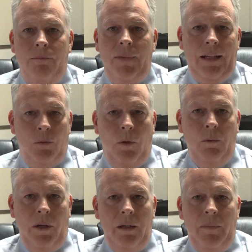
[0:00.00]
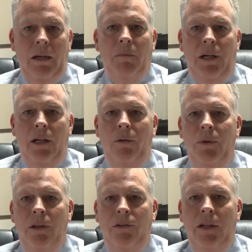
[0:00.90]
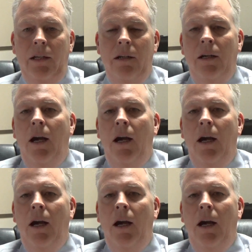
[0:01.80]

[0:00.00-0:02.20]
That's one way to make money on real estate.